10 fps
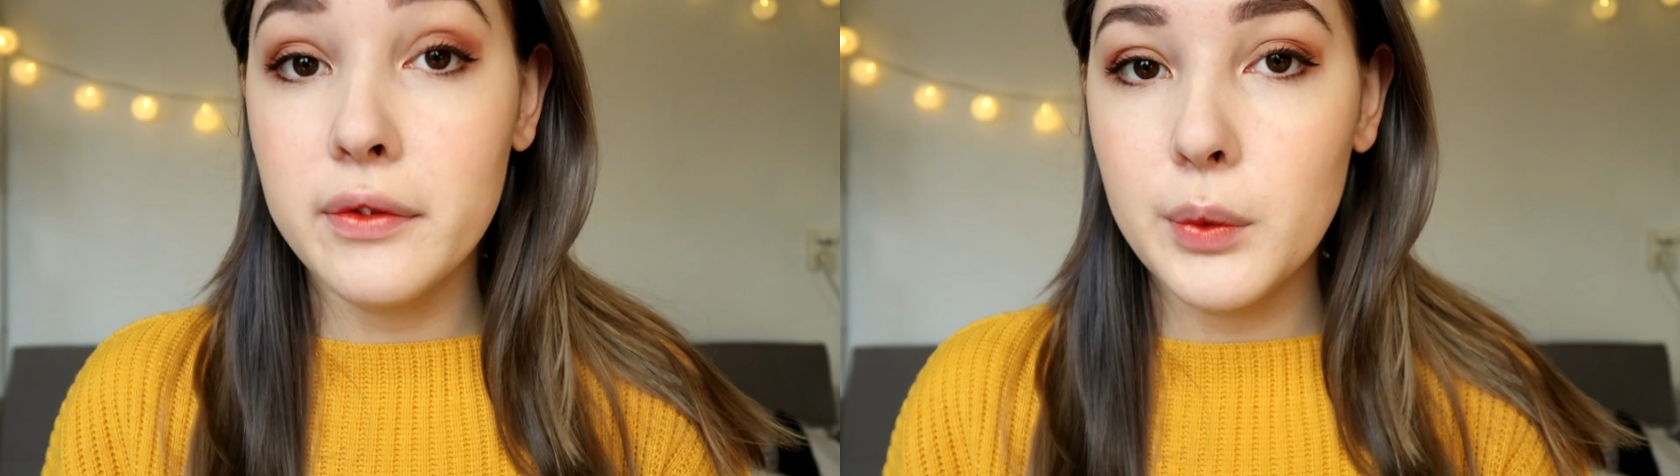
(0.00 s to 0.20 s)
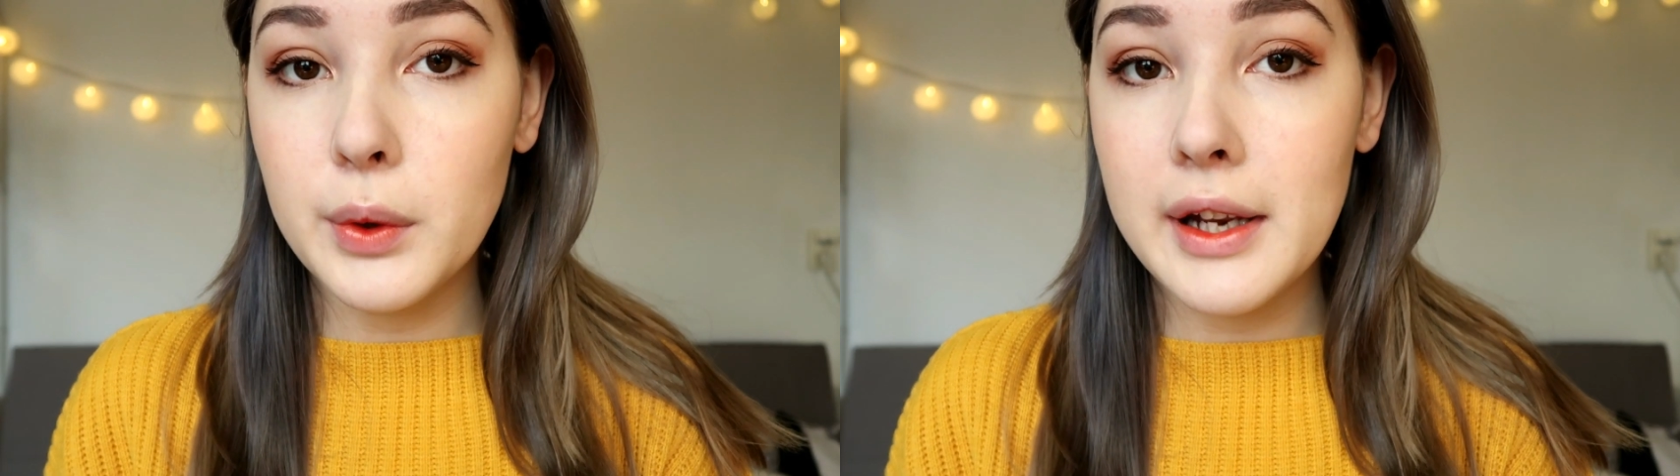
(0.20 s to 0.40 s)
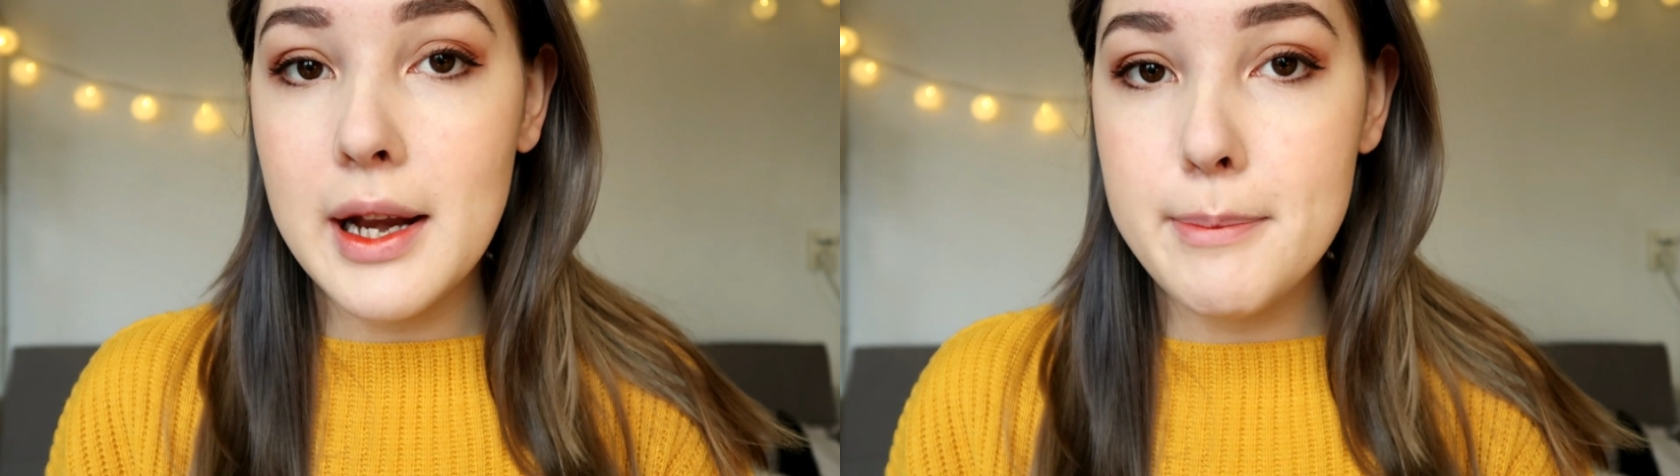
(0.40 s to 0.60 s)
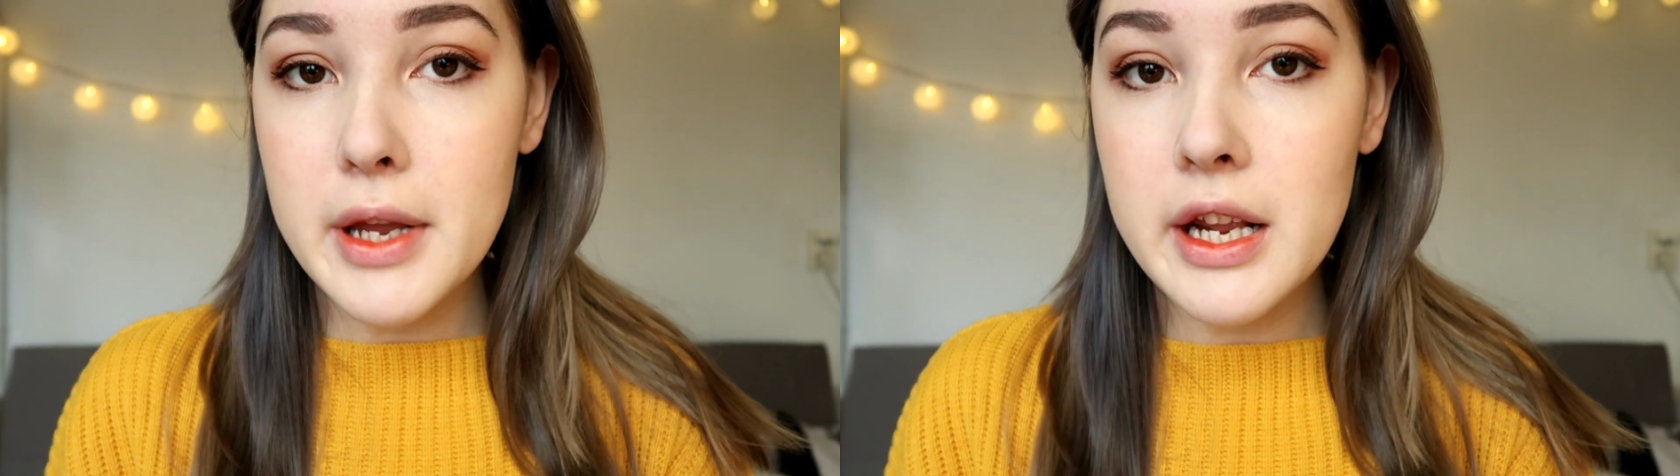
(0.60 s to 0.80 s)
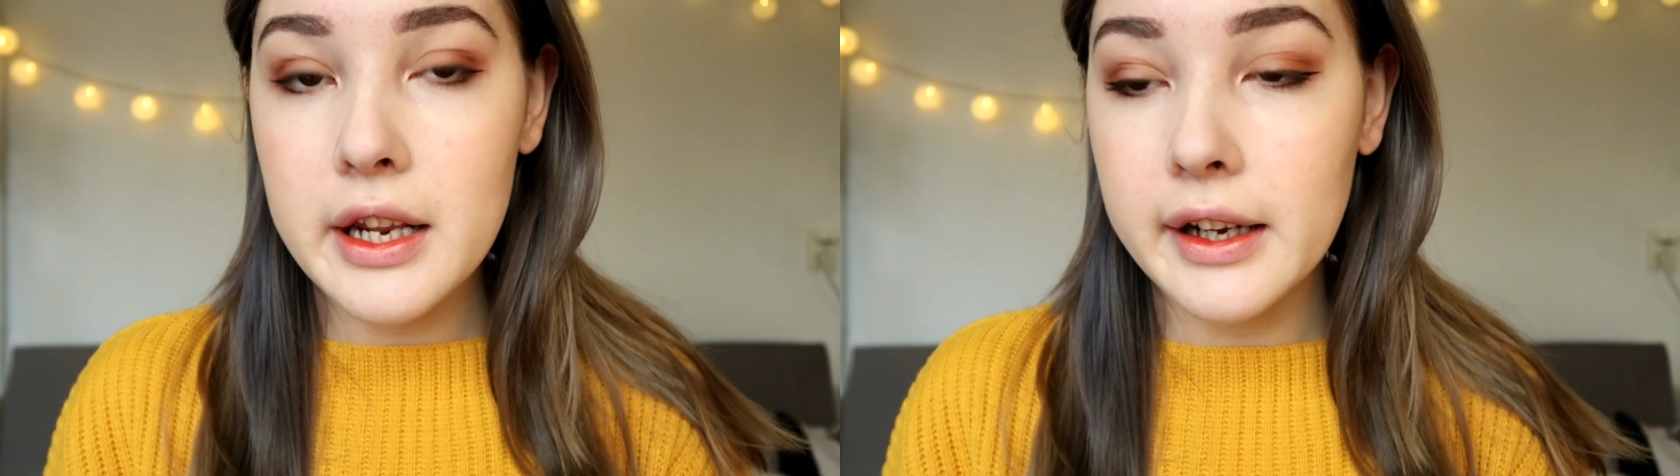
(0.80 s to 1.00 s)
full
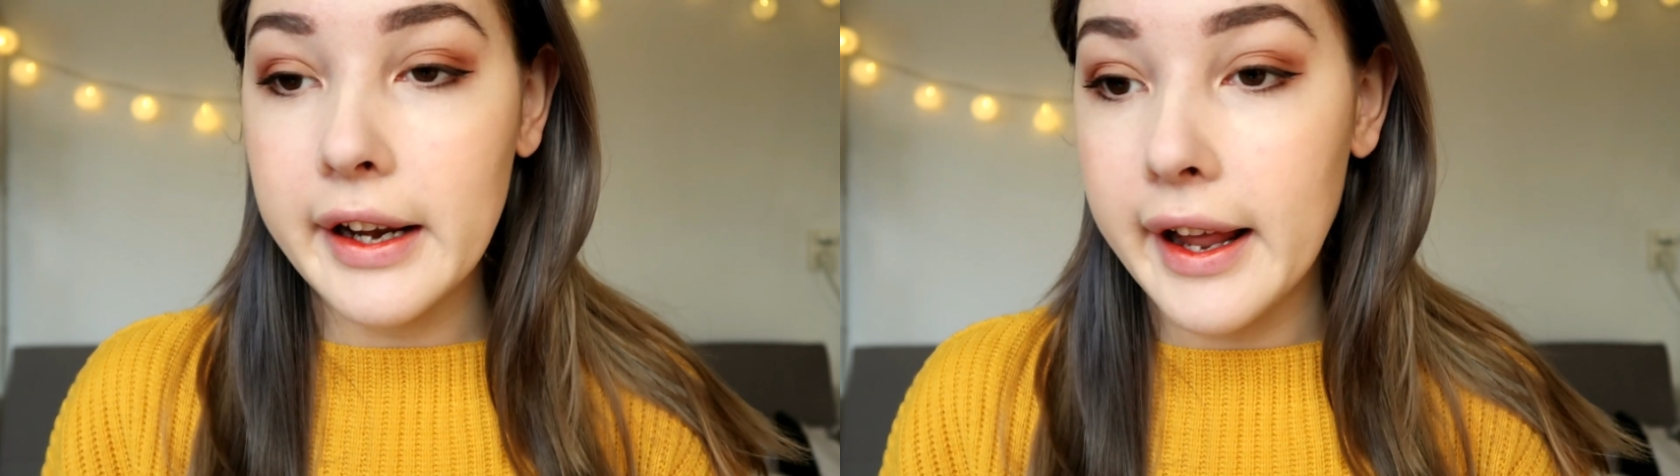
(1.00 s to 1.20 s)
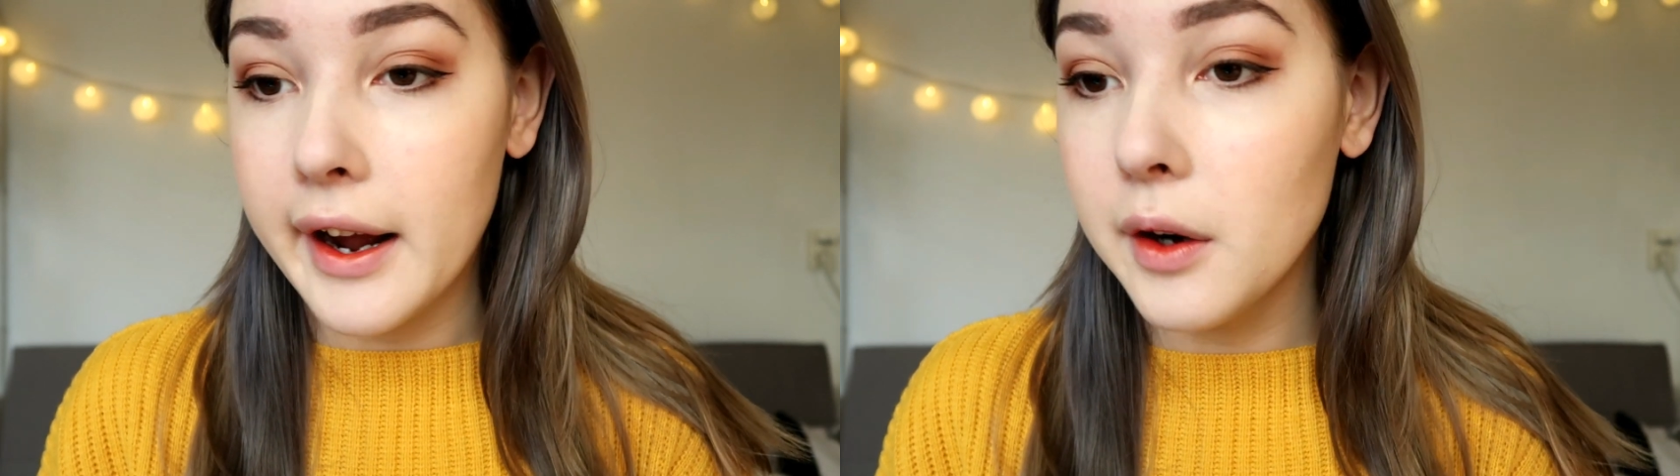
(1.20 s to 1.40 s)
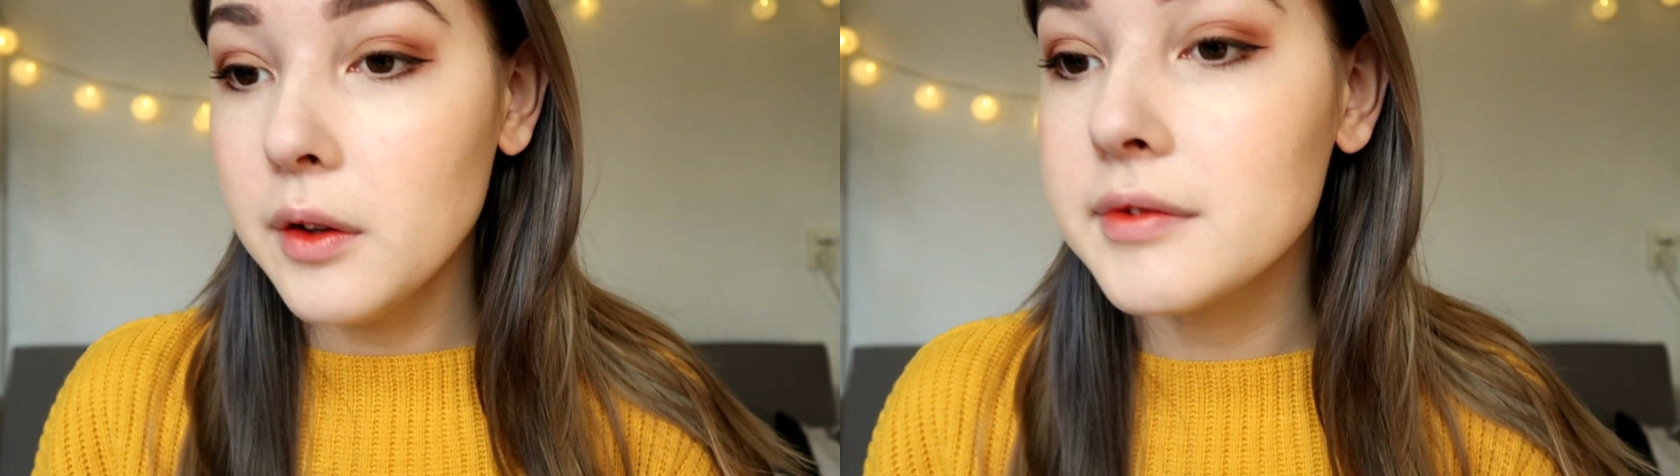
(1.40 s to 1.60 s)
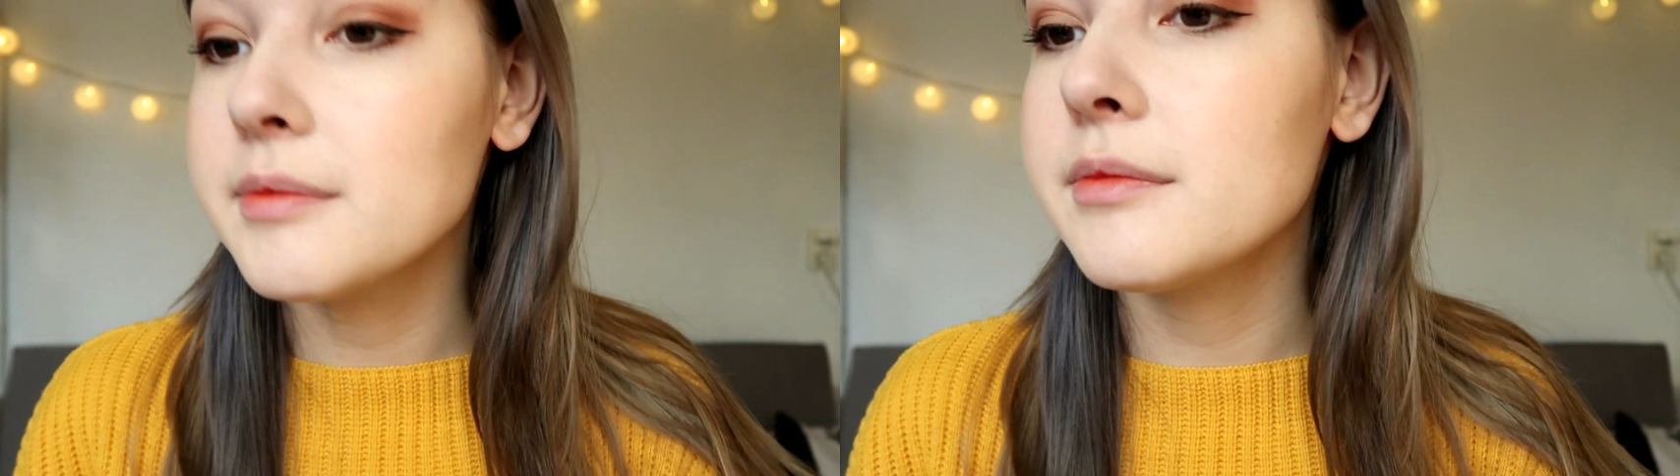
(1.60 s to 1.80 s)
lippy now.